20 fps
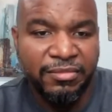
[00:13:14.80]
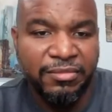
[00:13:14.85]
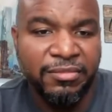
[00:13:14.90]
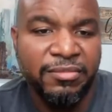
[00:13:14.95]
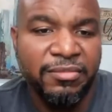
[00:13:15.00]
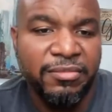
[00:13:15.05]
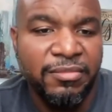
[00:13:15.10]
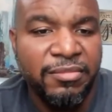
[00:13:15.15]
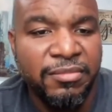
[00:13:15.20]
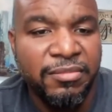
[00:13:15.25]

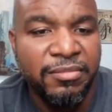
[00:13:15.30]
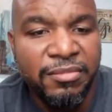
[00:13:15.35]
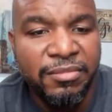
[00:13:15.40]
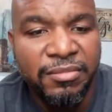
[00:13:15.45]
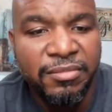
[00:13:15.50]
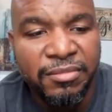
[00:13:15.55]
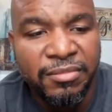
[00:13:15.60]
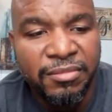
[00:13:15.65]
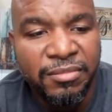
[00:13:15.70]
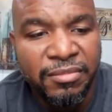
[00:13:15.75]

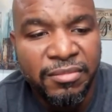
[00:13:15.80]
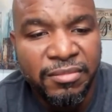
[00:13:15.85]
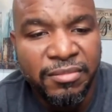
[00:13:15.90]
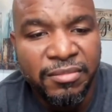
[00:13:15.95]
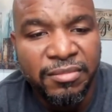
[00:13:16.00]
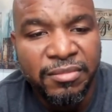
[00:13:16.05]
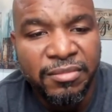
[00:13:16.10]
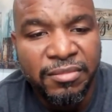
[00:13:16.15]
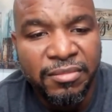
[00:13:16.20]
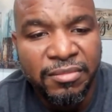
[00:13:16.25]

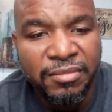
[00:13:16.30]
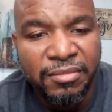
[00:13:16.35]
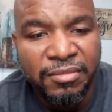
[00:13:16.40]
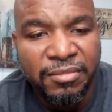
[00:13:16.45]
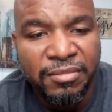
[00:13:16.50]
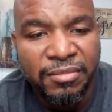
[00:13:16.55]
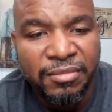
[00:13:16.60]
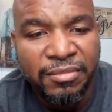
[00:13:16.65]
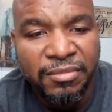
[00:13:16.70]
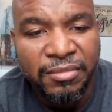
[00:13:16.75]

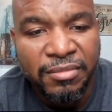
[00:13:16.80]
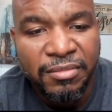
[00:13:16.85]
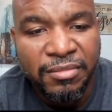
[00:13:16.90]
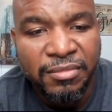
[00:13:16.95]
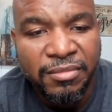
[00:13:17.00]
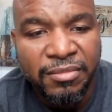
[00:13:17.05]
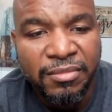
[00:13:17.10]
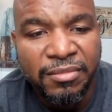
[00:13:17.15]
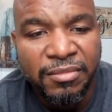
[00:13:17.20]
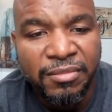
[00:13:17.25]

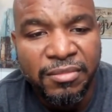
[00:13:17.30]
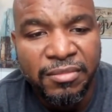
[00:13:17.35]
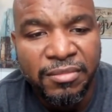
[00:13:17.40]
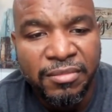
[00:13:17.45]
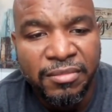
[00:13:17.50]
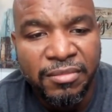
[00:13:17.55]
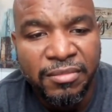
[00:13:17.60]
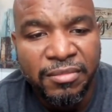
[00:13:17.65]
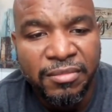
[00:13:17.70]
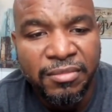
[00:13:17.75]

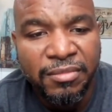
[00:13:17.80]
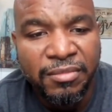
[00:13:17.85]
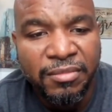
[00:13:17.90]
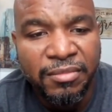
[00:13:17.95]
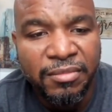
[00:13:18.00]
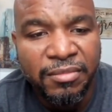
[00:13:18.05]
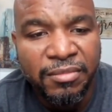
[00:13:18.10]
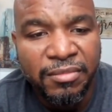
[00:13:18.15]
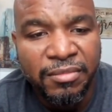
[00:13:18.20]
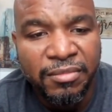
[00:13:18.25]

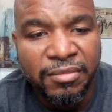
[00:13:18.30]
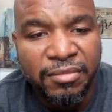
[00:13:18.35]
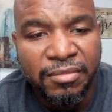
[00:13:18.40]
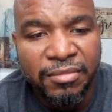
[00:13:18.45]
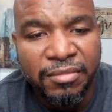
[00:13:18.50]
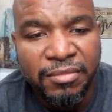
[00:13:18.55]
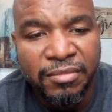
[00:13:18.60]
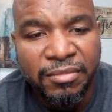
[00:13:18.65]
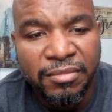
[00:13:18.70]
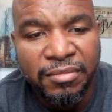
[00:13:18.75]

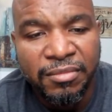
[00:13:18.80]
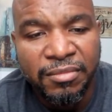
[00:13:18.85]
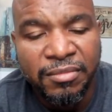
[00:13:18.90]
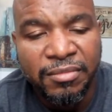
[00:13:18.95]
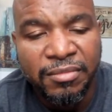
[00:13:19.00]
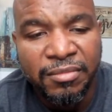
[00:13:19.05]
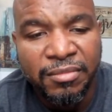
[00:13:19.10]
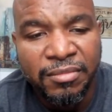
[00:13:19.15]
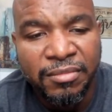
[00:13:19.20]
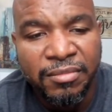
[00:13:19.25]

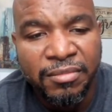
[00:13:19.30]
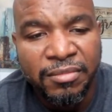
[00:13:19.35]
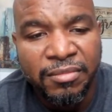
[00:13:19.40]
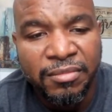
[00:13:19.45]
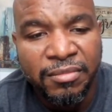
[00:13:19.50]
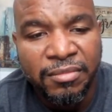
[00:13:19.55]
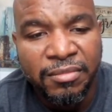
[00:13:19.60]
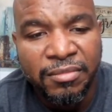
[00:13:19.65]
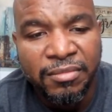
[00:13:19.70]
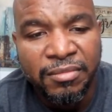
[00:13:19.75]

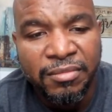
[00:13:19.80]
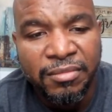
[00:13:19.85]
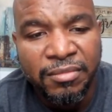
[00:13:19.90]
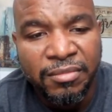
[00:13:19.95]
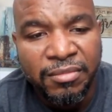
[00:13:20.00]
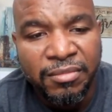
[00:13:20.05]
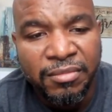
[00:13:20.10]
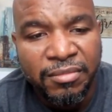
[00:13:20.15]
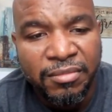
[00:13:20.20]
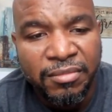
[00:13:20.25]

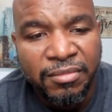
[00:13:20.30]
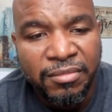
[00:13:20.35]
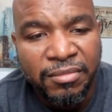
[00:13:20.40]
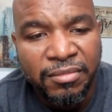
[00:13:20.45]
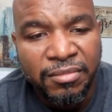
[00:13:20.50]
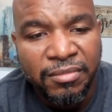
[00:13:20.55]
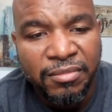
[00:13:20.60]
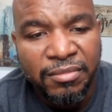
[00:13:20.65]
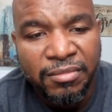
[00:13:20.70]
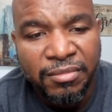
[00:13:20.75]

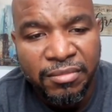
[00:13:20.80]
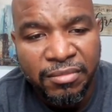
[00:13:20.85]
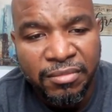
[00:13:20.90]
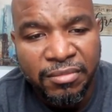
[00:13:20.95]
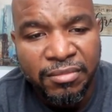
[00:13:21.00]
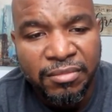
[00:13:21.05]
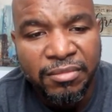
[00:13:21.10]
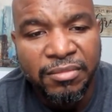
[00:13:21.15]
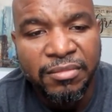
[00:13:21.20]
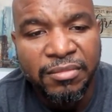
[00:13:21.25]

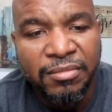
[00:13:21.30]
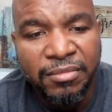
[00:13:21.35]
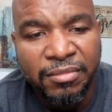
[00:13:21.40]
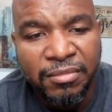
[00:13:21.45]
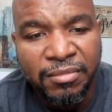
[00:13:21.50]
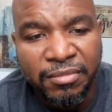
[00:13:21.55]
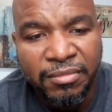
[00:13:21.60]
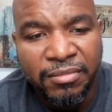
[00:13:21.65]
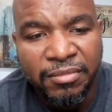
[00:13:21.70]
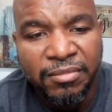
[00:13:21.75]

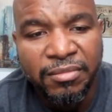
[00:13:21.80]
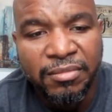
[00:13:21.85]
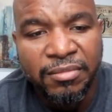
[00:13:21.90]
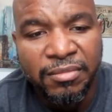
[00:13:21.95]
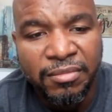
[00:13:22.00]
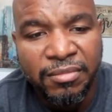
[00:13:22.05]
No words are spoken by the person on screen.